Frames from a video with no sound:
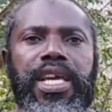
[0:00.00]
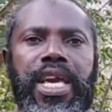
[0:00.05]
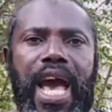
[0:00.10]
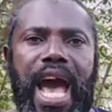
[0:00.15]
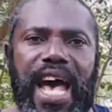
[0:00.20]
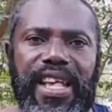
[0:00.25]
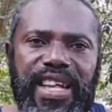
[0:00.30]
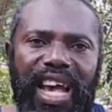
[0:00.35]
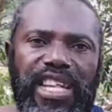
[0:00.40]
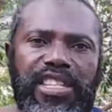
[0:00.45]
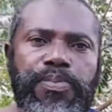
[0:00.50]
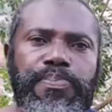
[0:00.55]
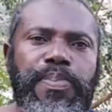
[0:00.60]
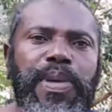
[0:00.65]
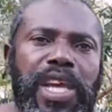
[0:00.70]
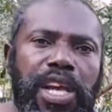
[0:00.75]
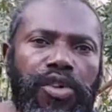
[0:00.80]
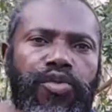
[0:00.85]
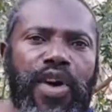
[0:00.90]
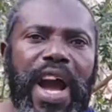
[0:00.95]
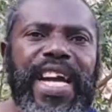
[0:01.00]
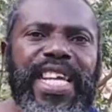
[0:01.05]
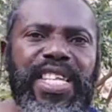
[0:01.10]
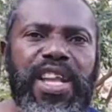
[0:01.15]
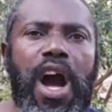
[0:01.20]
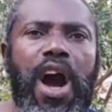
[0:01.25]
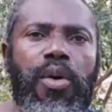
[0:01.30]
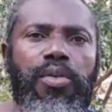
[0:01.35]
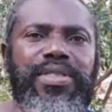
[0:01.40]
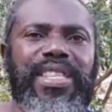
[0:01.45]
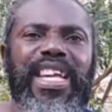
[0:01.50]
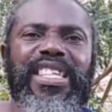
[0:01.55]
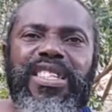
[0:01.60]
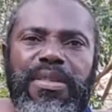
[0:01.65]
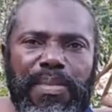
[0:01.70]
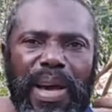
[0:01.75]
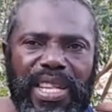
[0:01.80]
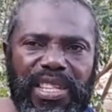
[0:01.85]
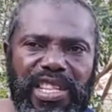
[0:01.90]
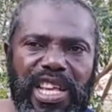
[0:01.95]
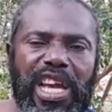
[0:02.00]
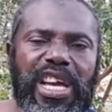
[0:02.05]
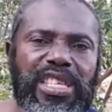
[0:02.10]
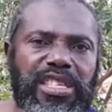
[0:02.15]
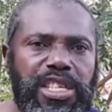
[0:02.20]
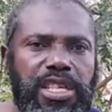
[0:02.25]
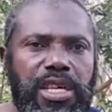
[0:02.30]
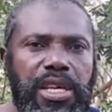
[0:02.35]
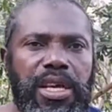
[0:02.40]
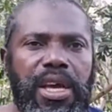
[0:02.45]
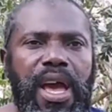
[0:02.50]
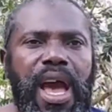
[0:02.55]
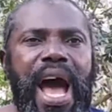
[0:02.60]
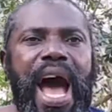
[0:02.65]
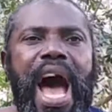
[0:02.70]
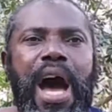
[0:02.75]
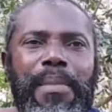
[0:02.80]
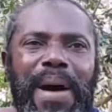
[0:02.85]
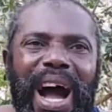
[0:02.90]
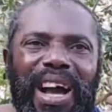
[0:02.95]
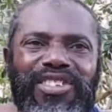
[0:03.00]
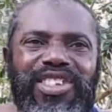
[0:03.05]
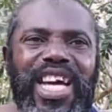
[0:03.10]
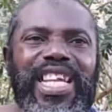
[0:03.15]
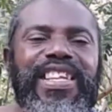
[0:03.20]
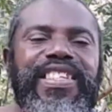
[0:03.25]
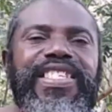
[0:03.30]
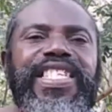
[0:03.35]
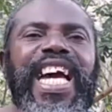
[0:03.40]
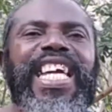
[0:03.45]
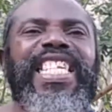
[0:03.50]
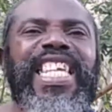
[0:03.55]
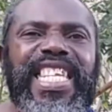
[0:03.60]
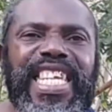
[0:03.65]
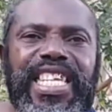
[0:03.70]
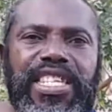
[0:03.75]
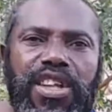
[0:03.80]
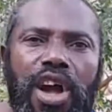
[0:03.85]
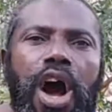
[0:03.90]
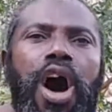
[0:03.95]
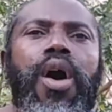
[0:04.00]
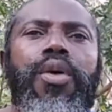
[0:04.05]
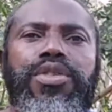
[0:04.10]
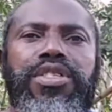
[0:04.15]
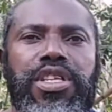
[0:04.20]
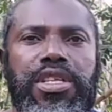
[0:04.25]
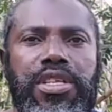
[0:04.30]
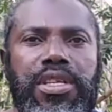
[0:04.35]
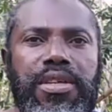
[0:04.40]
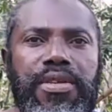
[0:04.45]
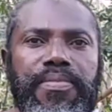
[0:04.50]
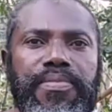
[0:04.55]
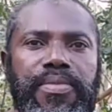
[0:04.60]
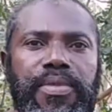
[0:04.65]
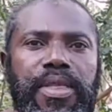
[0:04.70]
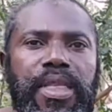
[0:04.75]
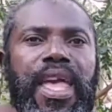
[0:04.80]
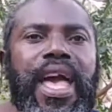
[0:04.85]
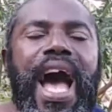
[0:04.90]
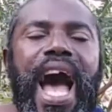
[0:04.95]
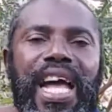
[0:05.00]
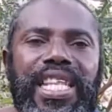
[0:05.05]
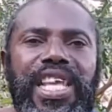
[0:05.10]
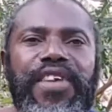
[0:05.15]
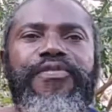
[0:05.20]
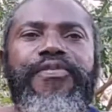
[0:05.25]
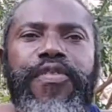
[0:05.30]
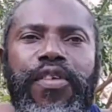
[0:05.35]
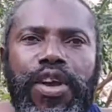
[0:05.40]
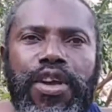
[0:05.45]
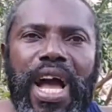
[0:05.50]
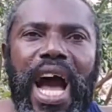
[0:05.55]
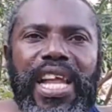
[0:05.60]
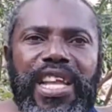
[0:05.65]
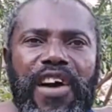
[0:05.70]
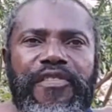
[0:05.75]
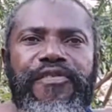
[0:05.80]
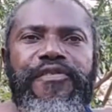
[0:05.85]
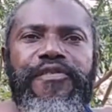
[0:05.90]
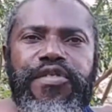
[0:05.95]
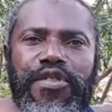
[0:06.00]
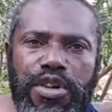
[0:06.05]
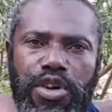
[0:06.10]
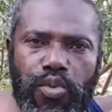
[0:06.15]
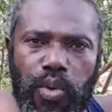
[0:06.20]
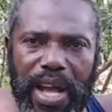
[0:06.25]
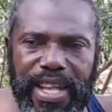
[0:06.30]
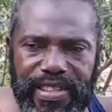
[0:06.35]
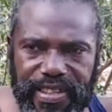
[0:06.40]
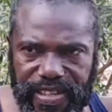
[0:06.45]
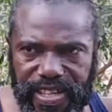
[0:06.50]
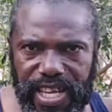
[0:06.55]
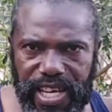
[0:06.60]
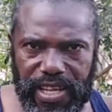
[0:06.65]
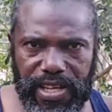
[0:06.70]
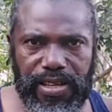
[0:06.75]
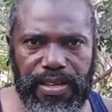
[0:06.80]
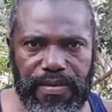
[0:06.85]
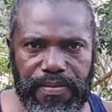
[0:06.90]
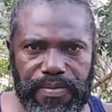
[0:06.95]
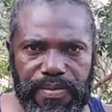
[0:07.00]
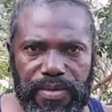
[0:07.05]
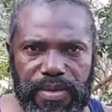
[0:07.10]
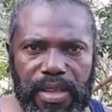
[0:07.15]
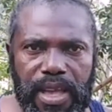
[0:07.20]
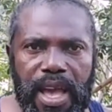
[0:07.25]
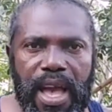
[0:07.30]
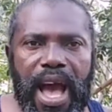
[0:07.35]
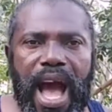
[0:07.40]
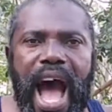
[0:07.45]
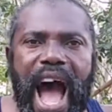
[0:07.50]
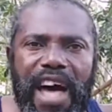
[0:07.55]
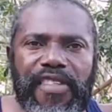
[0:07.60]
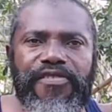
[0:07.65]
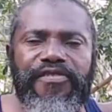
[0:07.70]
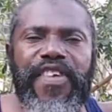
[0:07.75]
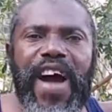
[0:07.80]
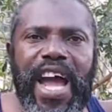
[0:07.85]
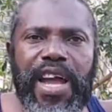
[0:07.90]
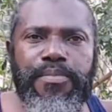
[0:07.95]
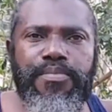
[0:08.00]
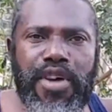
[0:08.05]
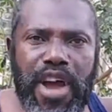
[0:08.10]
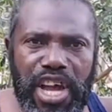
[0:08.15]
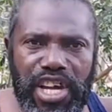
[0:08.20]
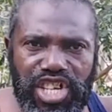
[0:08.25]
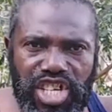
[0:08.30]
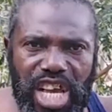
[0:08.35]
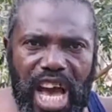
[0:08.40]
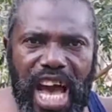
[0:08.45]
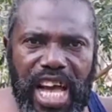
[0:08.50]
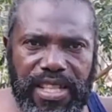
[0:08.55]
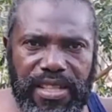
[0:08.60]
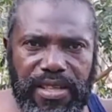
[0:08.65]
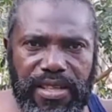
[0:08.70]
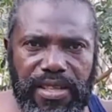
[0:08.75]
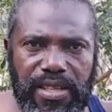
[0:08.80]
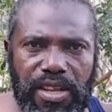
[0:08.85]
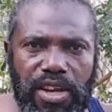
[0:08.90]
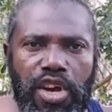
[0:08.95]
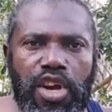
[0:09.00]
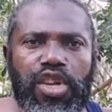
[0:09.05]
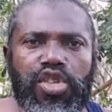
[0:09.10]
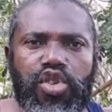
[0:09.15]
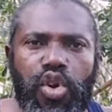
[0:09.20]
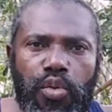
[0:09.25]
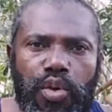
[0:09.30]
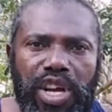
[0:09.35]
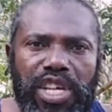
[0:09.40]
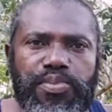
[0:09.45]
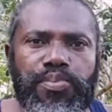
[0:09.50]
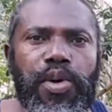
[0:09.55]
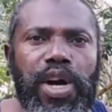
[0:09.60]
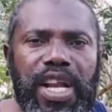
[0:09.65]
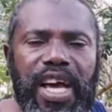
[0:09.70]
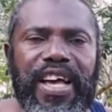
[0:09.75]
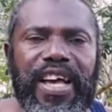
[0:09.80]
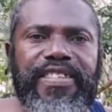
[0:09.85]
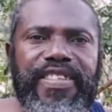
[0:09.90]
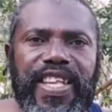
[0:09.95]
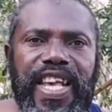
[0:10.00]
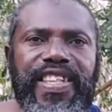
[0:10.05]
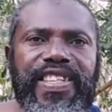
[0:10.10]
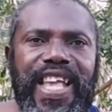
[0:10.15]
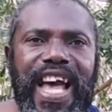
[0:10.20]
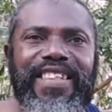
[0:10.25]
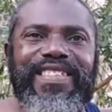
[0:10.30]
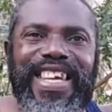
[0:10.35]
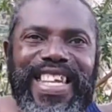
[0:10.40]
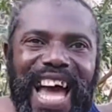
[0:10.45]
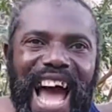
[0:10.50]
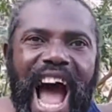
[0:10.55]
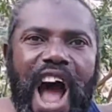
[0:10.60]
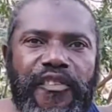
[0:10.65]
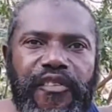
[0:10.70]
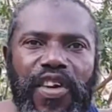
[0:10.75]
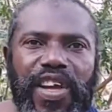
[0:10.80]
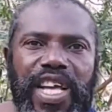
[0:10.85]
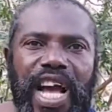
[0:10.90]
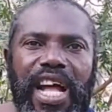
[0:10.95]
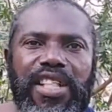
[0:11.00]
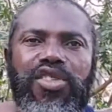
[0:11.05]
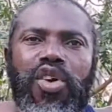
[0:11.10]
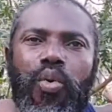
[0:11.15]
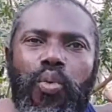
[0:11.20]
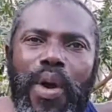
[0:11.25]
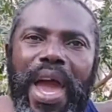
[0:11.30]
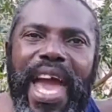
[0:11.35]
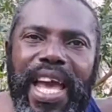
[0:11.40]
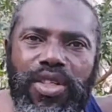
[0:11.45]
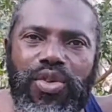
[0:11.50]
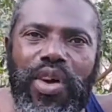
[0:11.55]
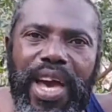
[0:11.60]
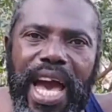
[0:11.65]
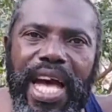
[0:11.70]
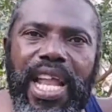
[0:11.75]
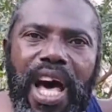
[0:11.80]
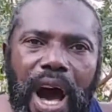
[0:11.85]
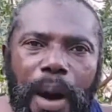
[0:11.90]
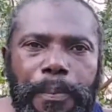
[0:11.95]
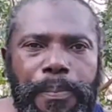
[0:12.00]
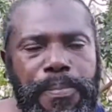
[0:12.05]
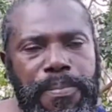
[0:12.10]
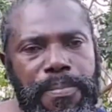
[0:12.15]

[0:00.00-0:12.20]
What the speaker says: As I speak right now, this message, I'm actually sending it out on a frequency and vibration to reach brothers and sisters in Africa to wake to hell up.